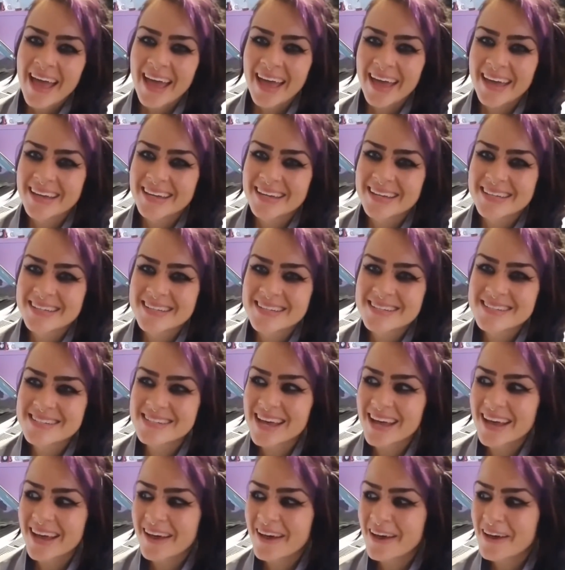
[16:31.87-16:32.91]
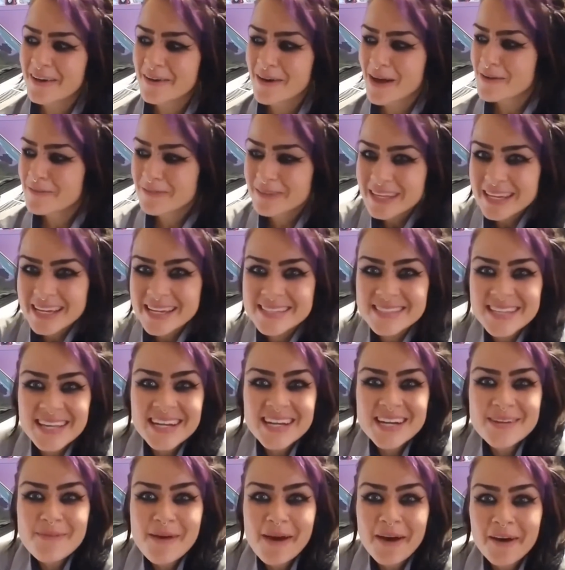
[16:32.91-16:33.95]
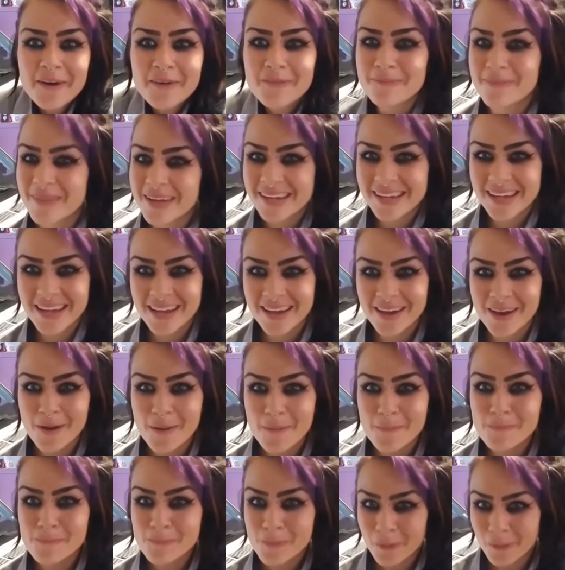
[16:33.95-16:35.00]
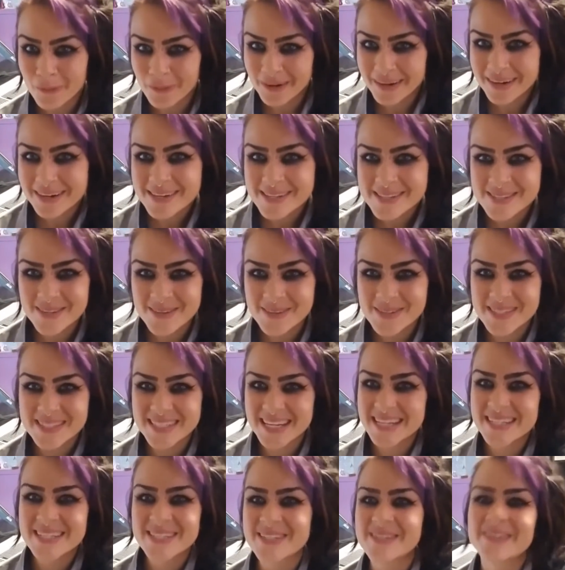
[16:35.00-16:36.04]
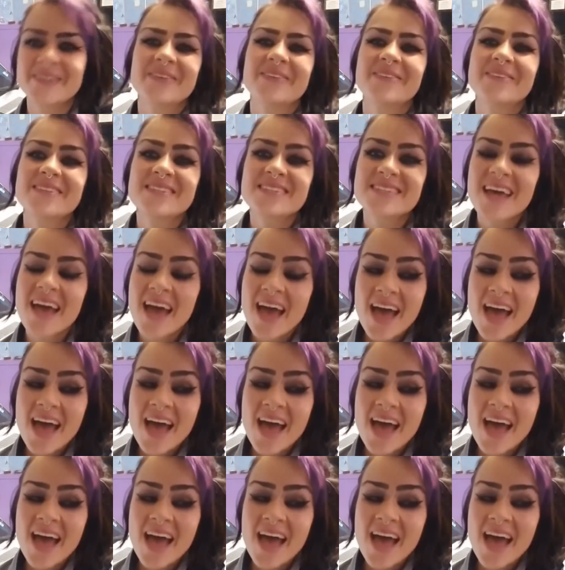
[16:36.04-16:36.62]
And I'm really excited about making more, so stay tuned.